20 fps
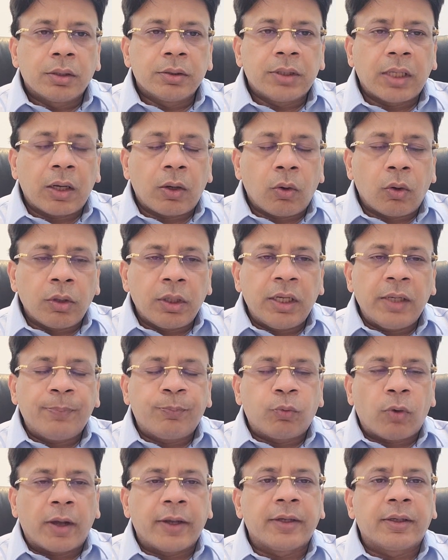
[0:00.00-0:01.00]
The only
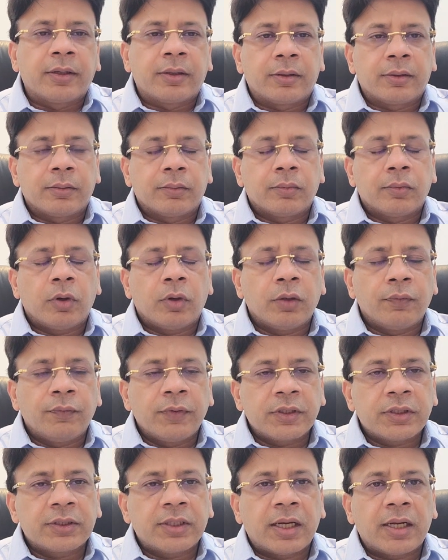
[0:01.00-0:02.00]
point on
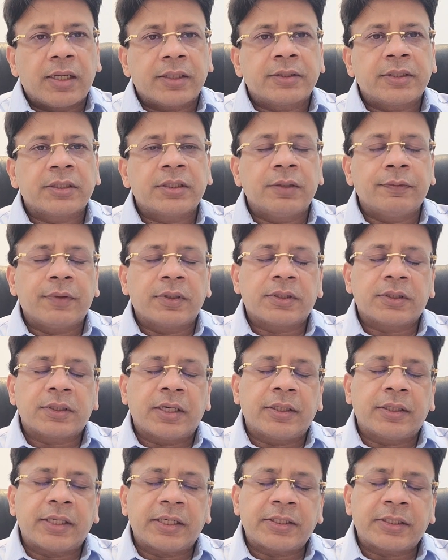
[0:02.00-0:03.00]
which the assessee was
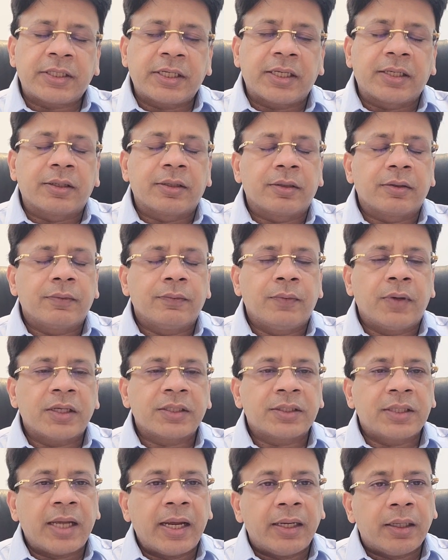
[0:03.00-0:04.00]
contesting
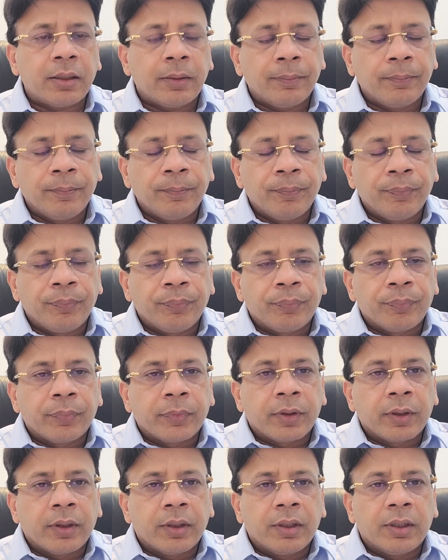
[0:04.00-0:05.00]
was that
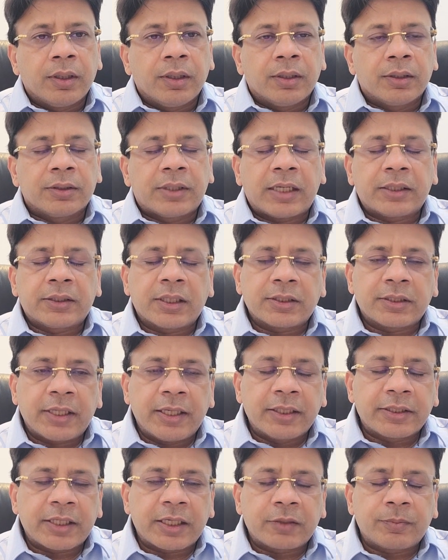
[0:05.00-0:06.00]
the
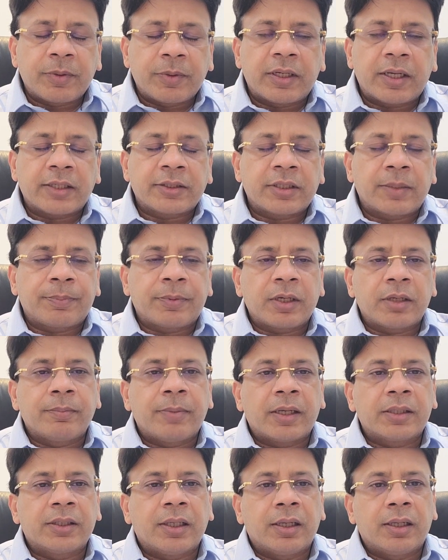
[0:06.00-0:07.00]
sales has been accepted
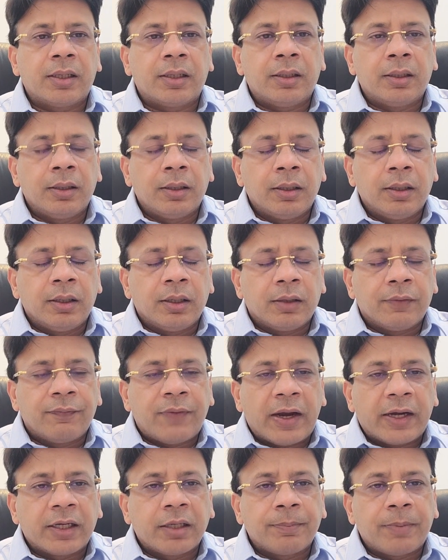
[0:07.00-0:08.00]
by the
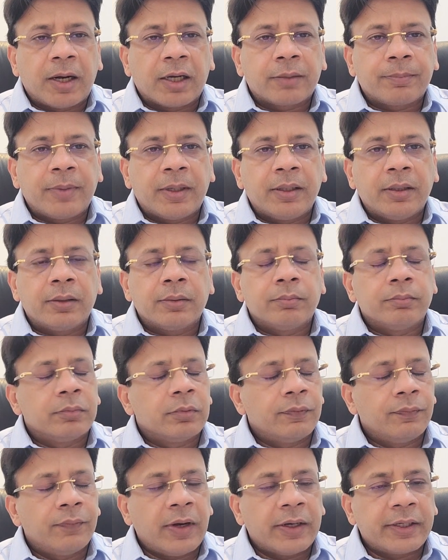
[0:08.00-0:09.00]
VAT department,
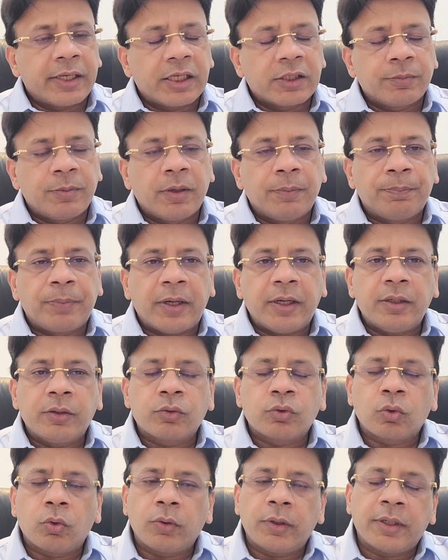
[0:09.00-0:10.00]
VAT has been paid,
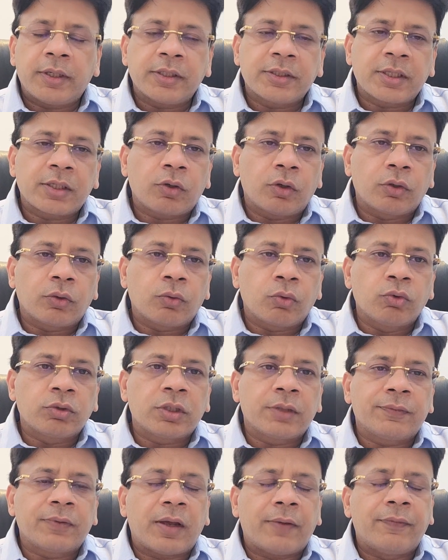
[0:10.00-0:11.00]
so it is a
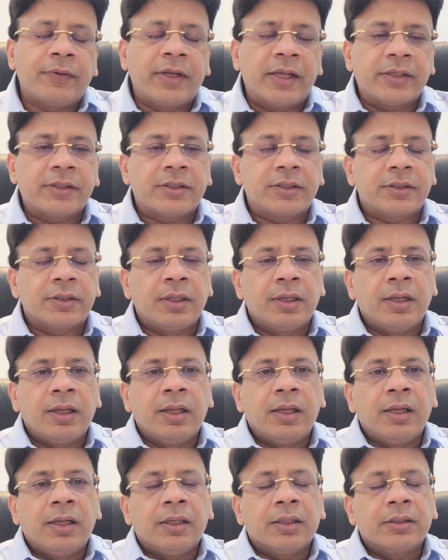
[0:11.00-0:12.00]
conclusive evidence
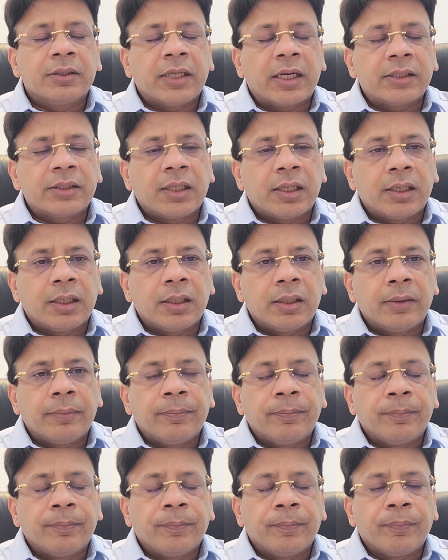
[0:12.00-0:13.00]
that
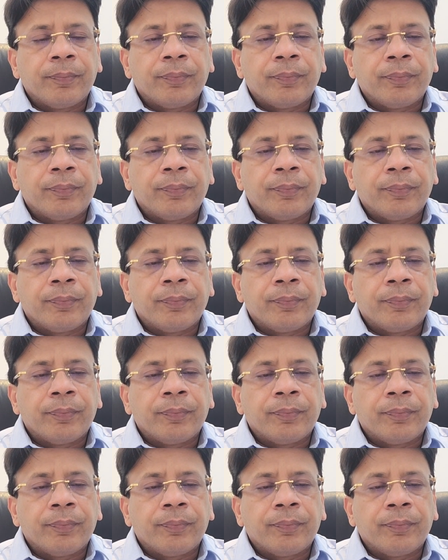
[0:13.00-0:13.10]
the